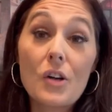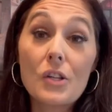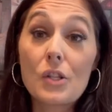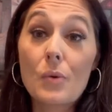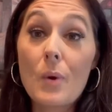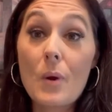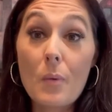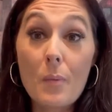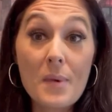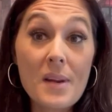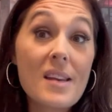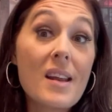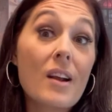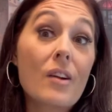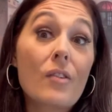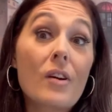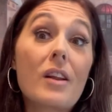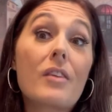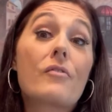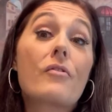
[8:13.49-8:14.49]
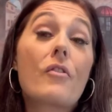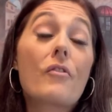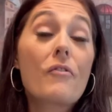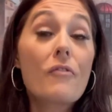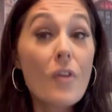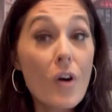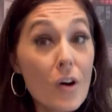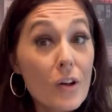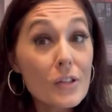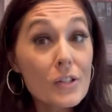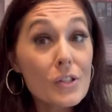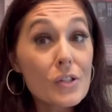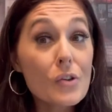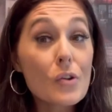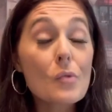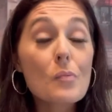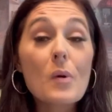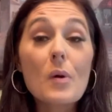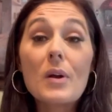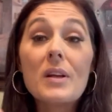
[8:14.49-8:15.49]
So we will be decorating for fall
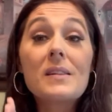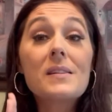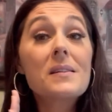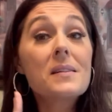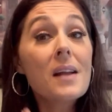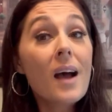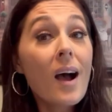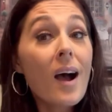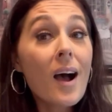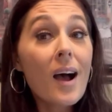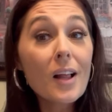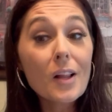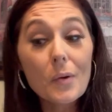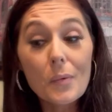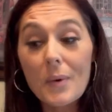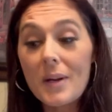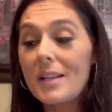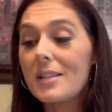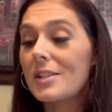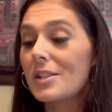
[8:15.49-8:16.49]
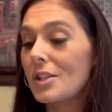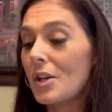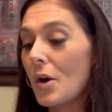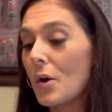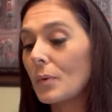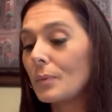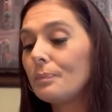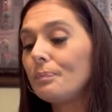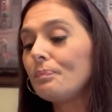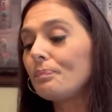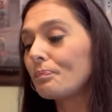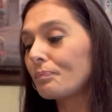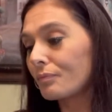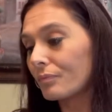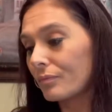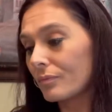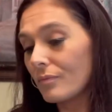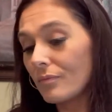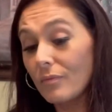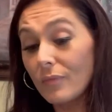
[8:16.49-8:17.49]
soon, but it's not Halloween. So
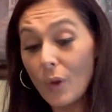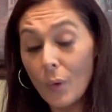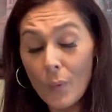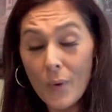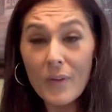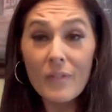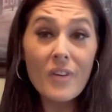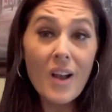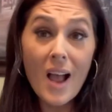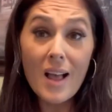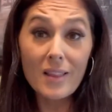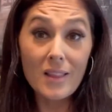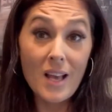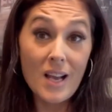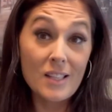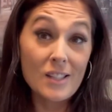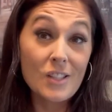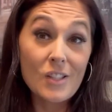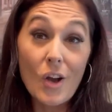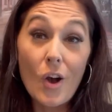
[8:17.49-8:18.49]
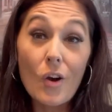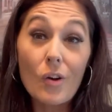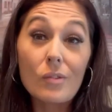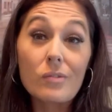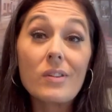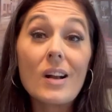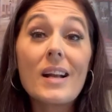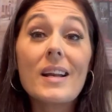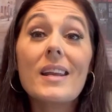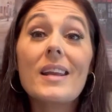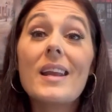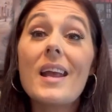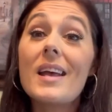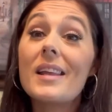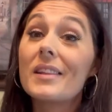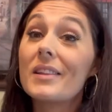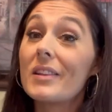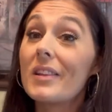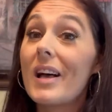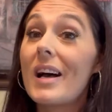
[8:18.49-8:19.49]
we've got lots already
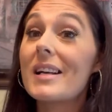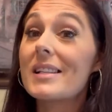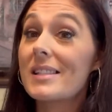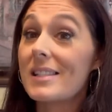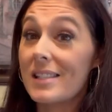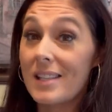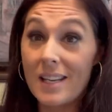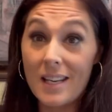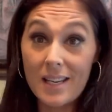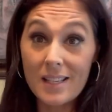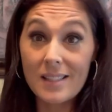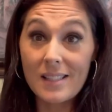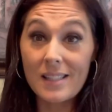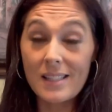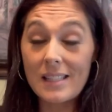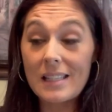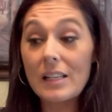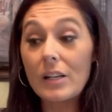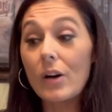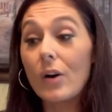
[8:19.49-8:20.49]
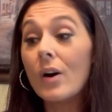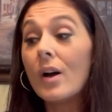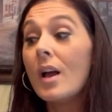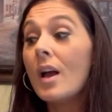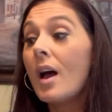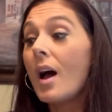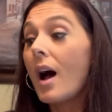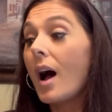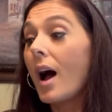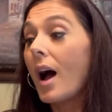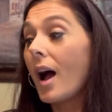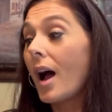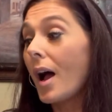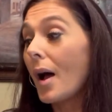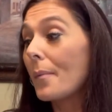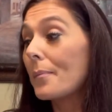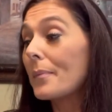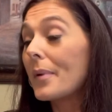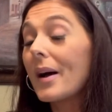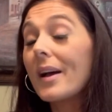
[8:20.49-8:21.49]
and lots to get still.
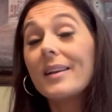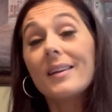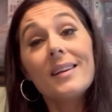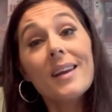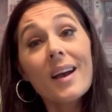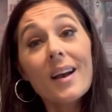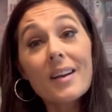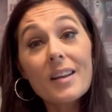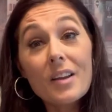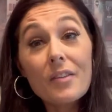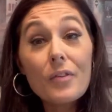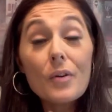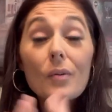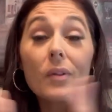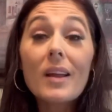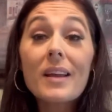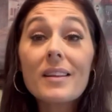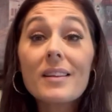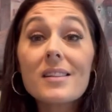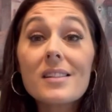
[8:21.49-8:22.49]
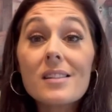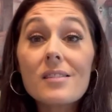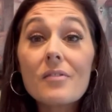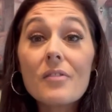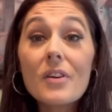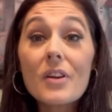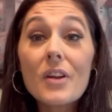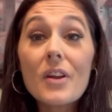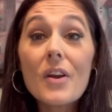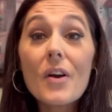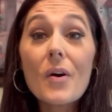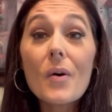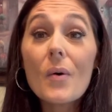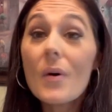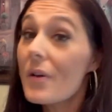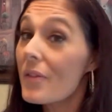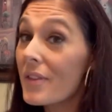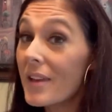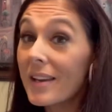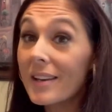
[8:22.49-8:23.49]
But yeah, if you like this
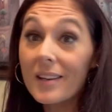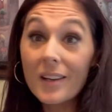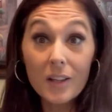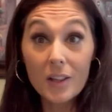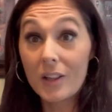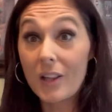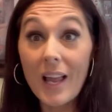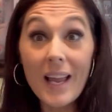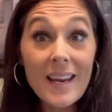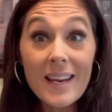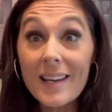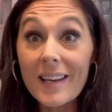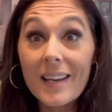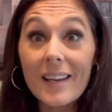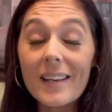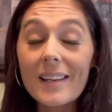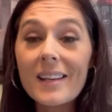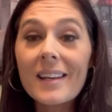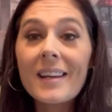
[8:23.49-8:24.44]
video, then like it.